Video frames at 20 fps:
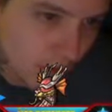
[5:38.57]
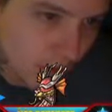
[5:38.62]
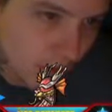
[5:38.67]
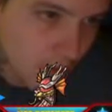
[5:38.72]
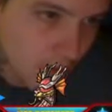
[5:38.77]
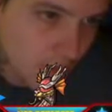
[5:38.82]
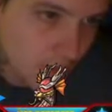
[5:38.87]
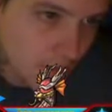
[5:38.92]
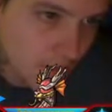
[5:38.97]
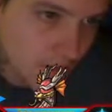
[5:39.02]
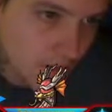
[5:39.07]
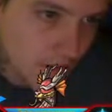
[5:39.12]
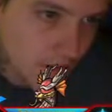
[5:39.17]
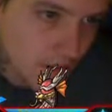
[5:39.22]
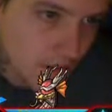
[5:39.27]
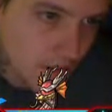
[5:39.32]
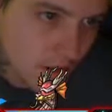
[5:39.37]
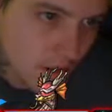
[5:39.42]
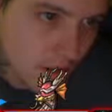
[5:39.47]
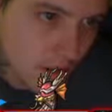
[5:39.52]

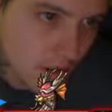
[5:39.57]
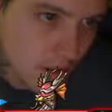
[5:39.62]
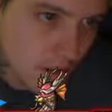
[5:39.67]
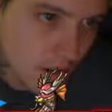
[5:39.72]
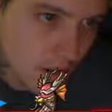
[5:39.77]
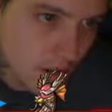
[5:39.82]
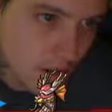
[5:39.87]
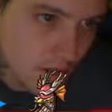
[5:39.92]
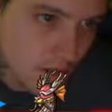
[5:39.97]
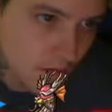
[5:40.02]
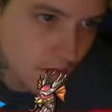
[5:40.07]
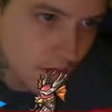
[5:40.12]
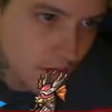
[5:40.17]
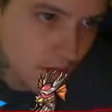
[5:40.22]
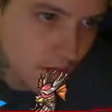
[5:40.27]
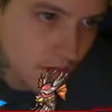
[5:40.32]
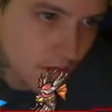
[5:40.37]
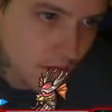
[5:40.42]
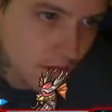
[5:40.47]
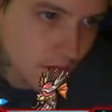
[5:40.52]

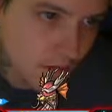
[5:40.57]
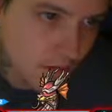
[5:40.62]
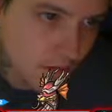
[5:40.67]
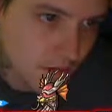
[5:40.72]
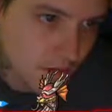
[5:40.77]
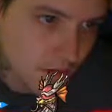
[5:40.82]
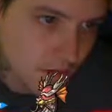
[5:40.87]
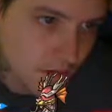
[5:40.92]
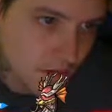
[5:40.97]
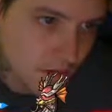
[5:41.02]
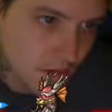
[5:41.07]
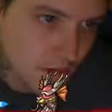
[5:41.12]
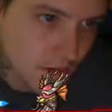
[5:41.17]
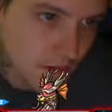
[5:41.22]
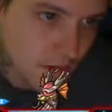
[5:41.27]
[no speech]